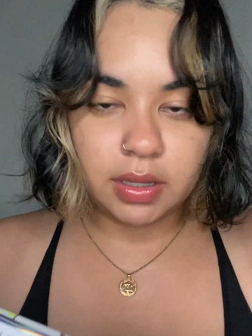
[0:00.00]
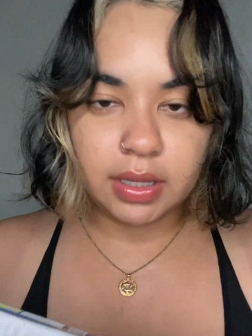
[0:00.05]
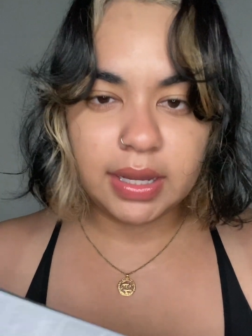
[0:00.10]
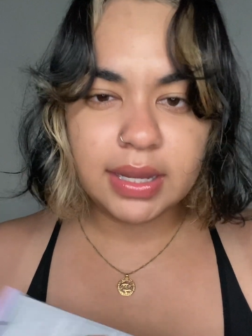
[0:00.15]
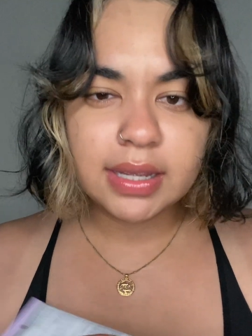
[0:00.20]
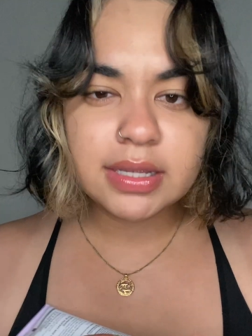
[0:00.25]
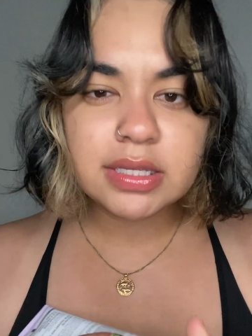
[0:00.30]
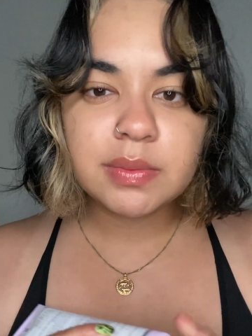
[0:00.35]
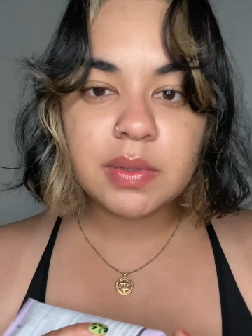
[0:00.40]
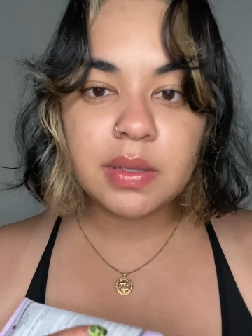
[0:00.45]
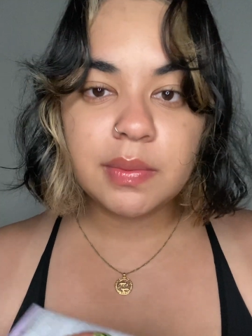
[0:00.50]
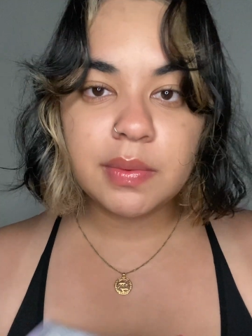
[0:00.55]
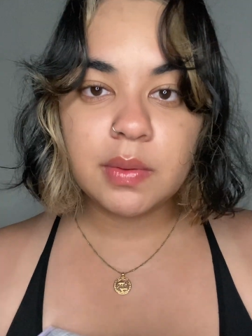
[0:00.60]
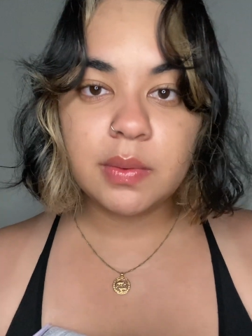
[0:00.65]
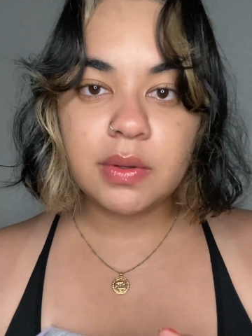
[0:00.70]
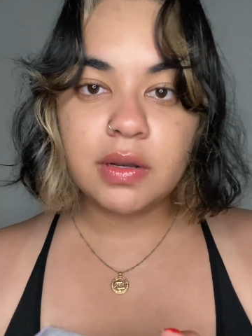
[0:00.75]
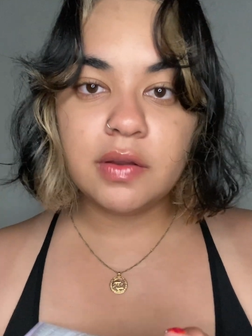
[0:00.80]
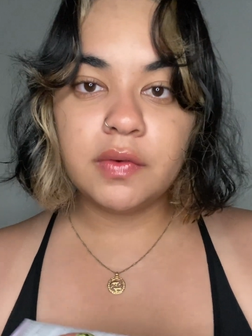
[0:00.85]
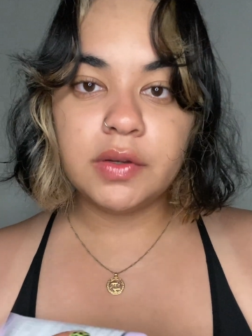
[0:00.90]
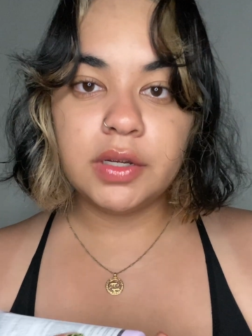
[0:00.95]
I guess maybe
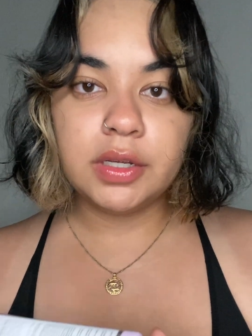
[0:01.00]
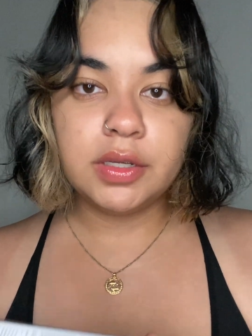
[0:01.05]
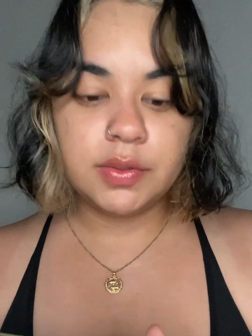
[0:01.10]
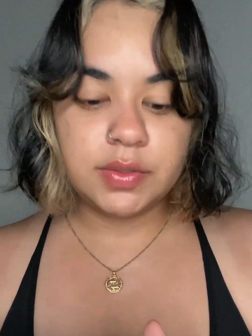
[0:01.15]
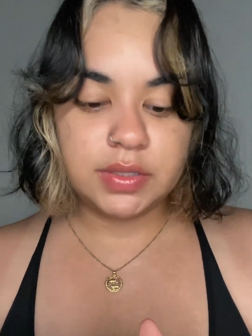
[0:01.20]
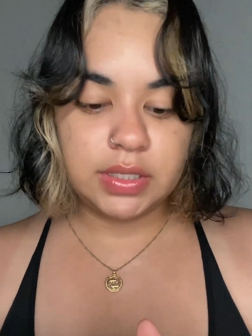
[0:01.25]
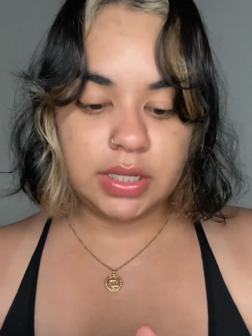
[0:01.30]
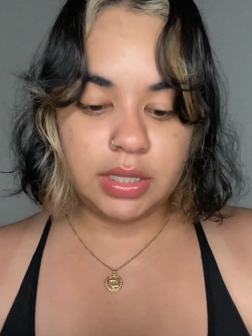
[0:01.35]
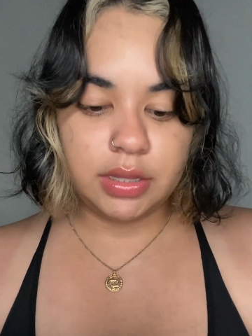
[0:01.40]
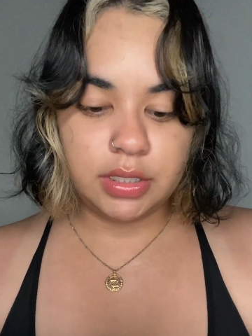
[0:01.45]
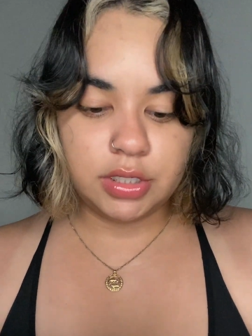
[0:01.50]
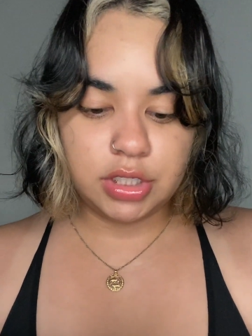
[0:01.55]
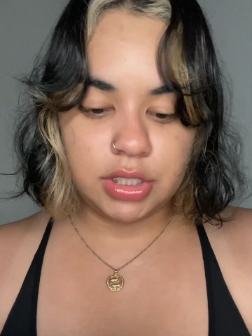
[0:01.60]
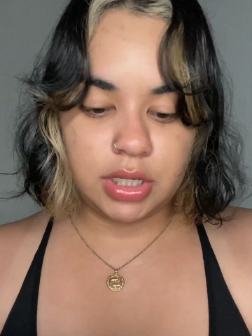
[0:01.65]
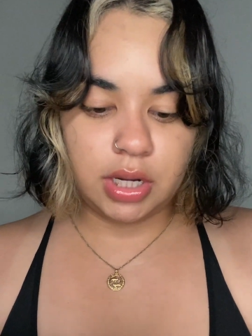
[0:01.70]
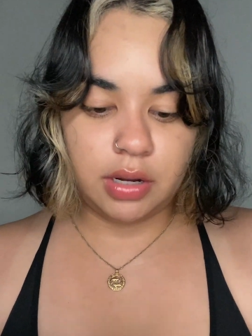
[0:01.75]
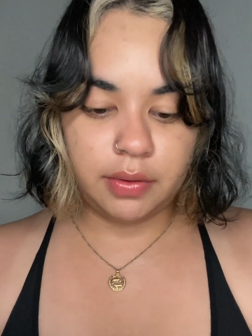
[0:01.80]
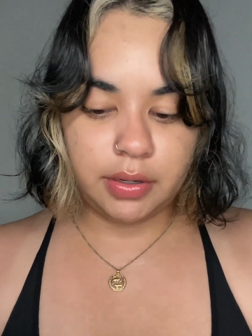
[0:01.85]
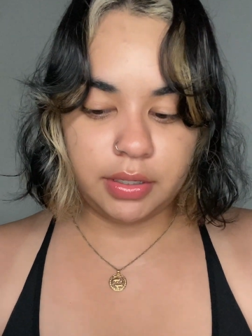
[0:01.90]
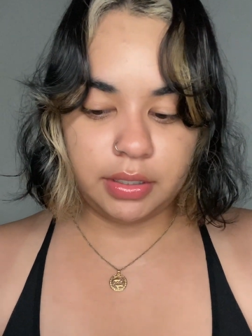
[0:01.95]
whenever you're using it in the
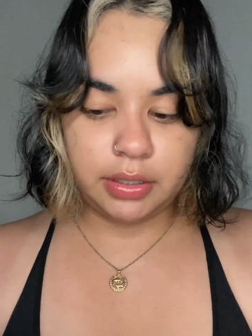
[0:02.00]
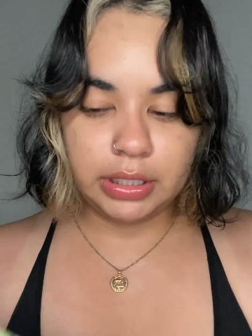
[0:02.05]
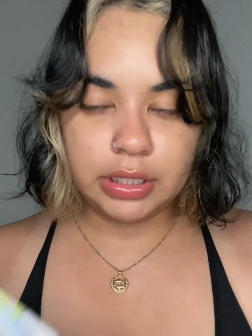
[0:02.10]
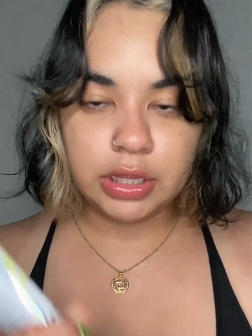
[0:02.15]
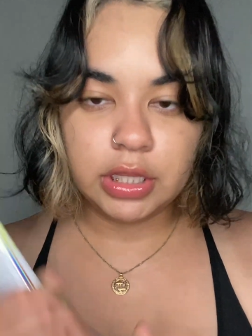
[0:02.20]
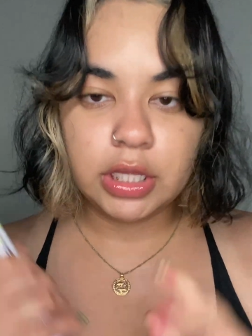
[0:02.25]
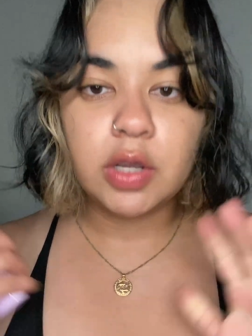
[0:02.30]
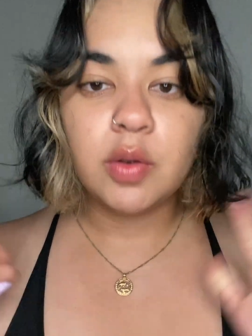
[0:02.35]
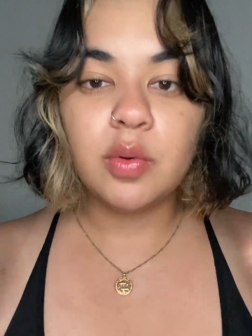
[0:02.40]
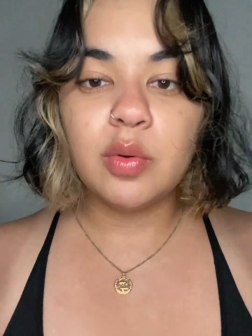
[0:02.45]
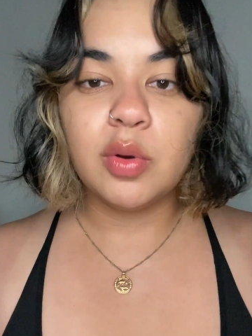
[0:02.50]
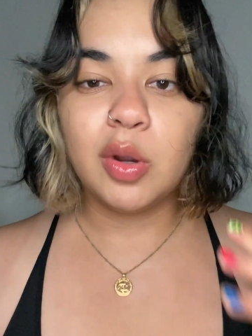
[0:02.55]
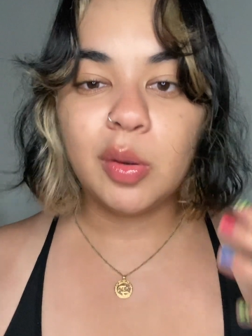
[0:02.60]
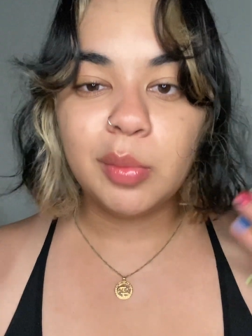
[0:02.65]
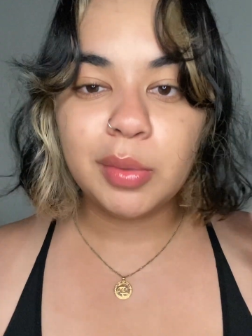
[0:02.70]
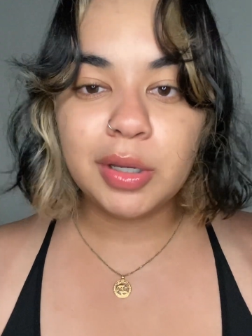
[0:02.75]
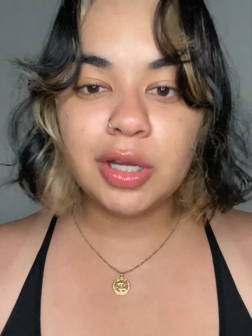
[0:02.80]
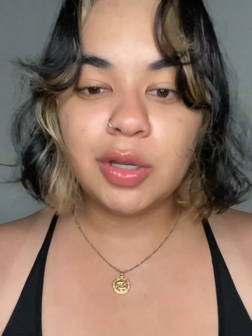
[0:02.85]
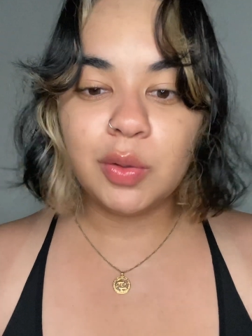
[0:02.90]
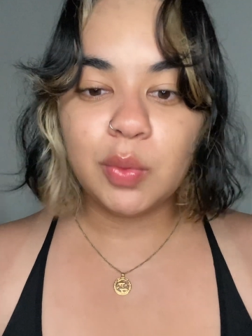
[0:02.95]
shower, like the
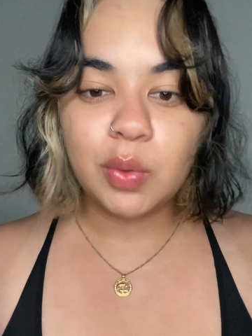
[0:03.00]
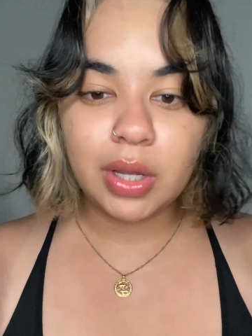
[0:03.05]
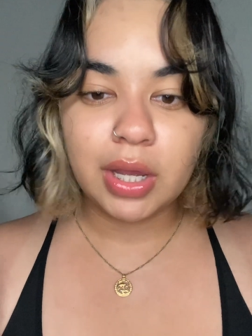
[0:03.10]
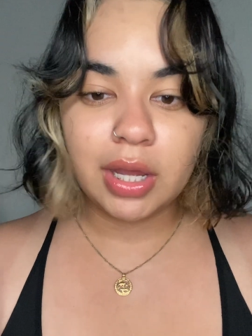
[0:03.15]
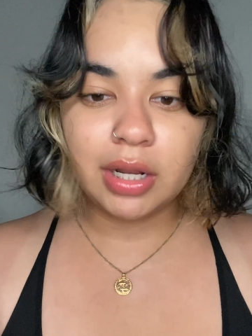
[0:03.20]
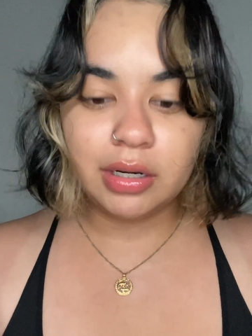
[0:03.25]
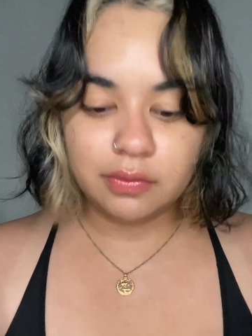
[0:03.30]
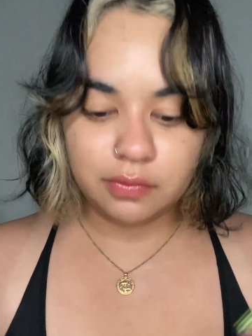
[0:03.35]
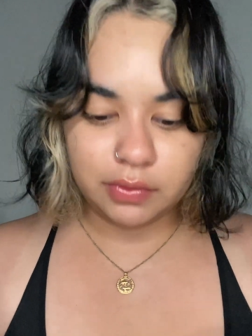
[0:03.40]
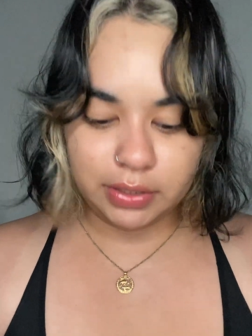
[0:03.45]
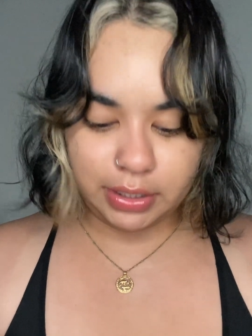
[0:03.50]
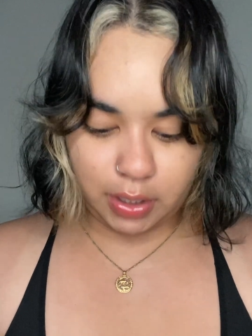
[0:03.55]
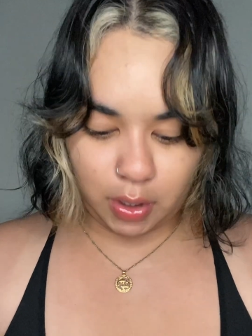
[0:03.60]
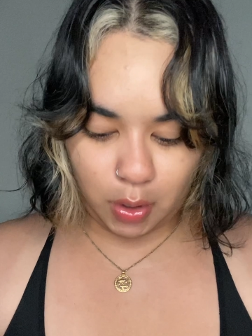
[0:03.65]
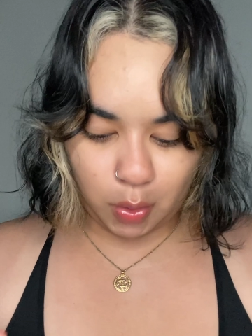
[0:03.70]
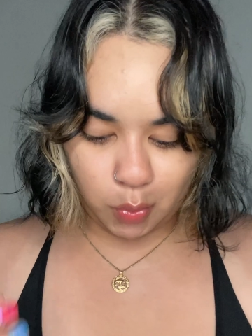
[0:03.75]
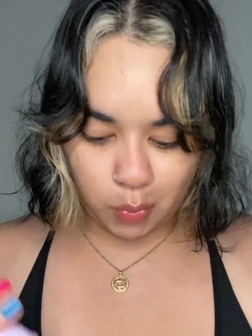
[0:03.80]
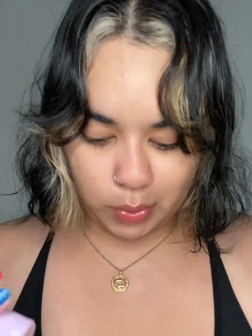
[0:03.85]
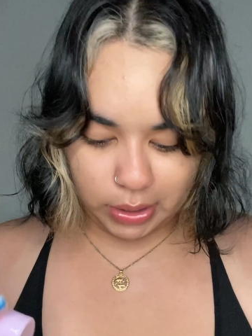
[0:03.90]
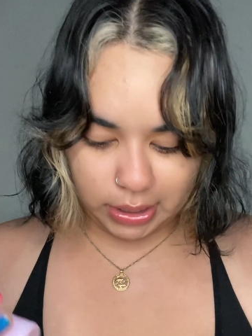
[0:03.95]
aroma will kind of like
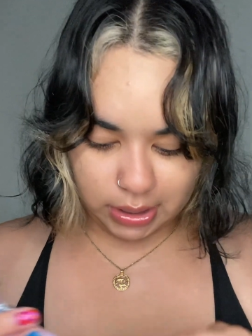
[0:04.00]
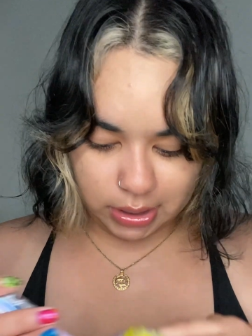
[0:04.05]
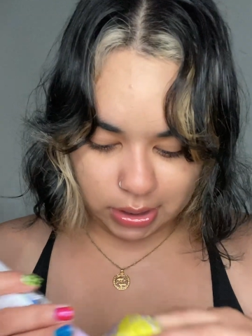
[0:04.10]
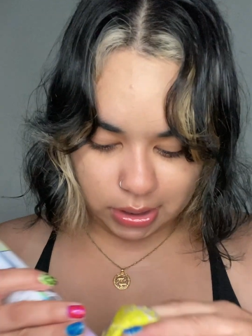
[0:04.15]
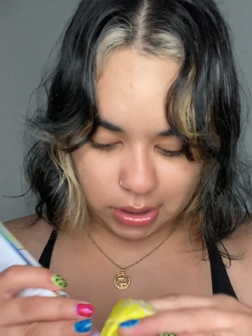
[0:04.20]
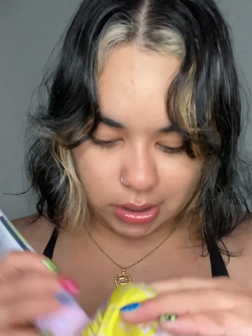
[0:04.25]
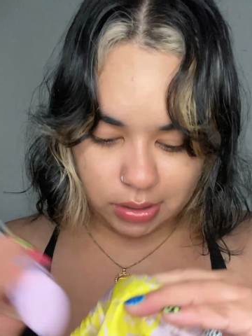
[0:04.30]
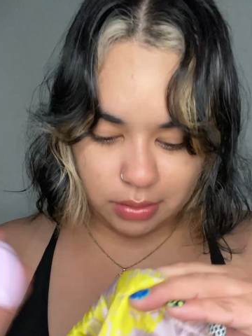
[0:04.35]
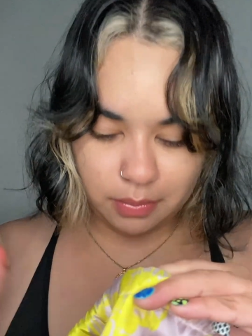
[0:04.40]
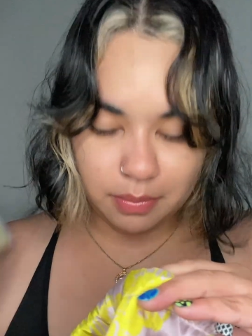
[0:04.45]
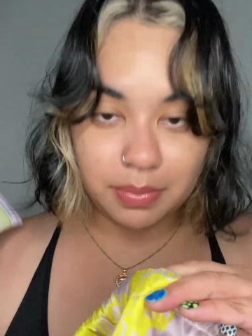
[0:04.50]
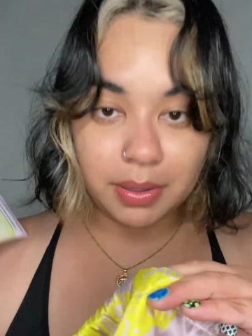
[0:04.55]
awaken,